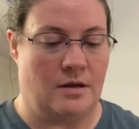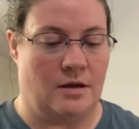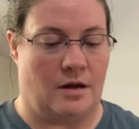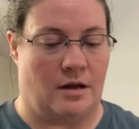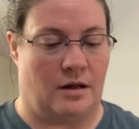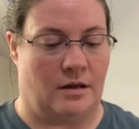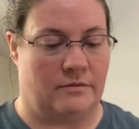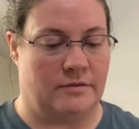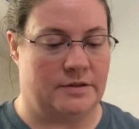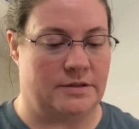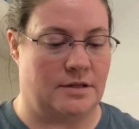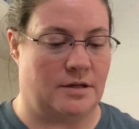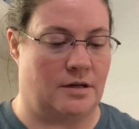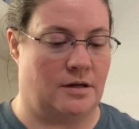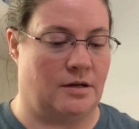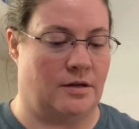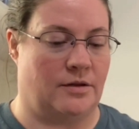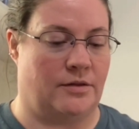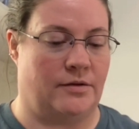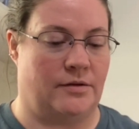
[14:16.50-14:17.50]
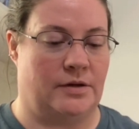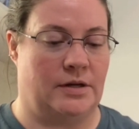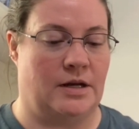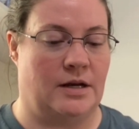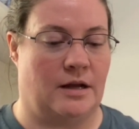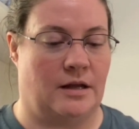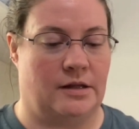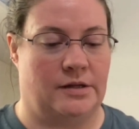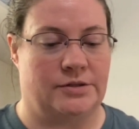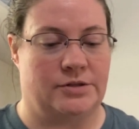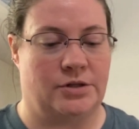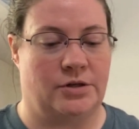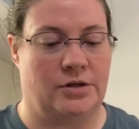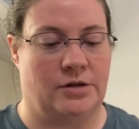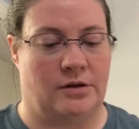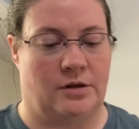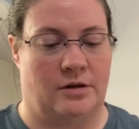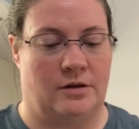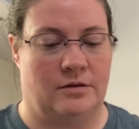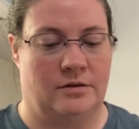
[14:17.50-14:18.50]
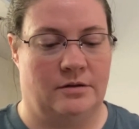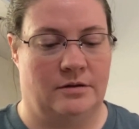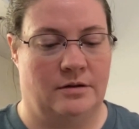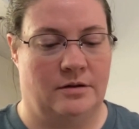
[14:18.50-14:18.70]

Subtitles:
all of a sudden a $30 turtle,